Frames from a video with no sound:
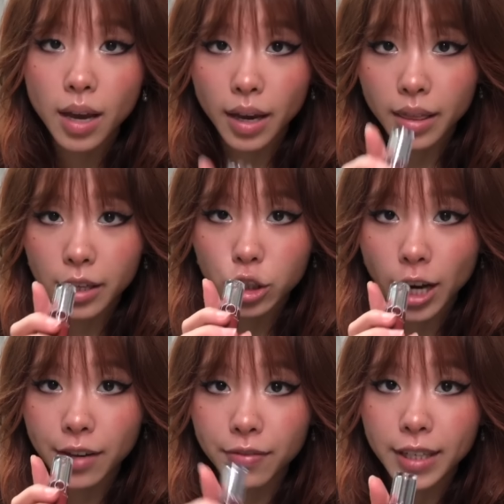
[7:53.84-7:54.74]
in the
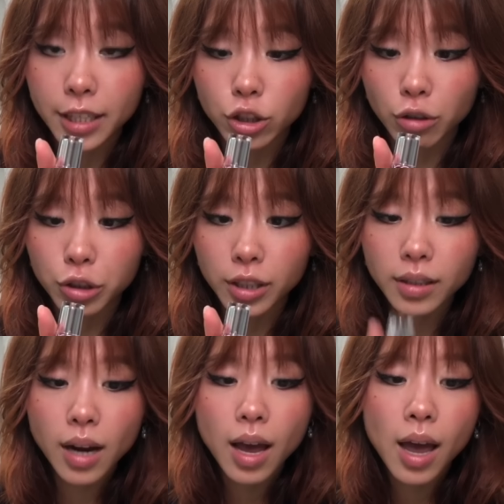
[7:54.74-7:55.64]
shade Vintage
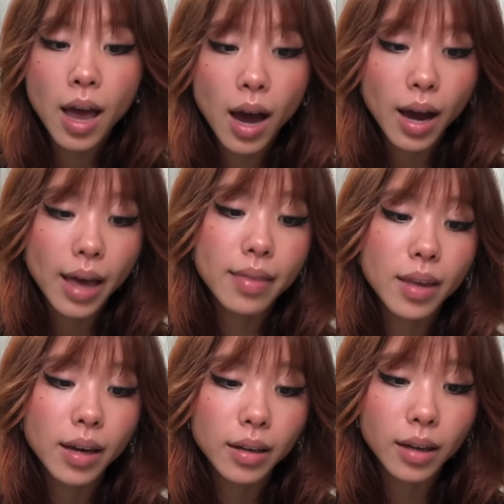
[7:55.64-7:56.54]
Ocean. And
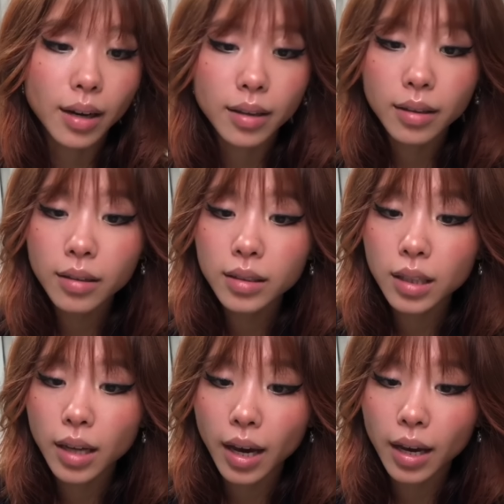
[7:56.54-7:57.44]
then I think
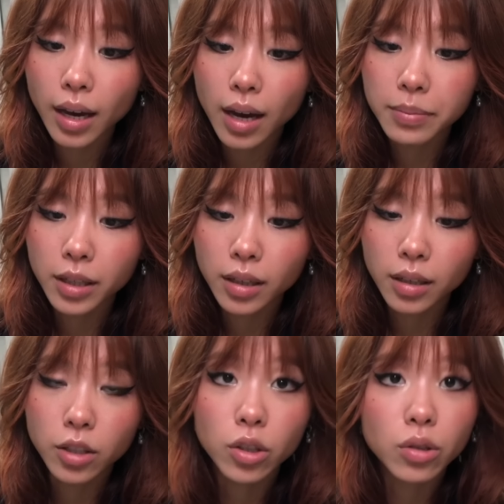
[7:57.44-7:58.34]
today I'm gonna
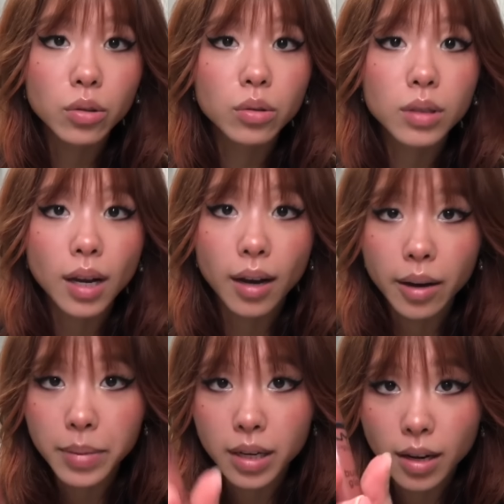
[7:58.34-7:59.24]
use
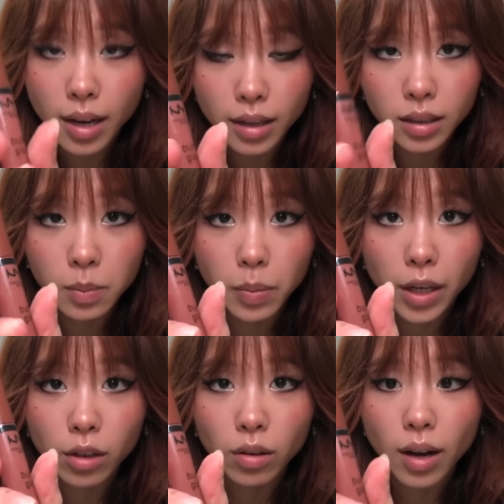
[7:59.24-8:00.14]
NYX
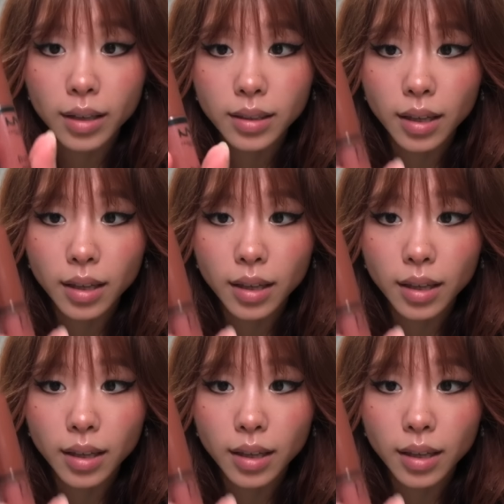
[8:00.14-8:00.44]
Butter Gloss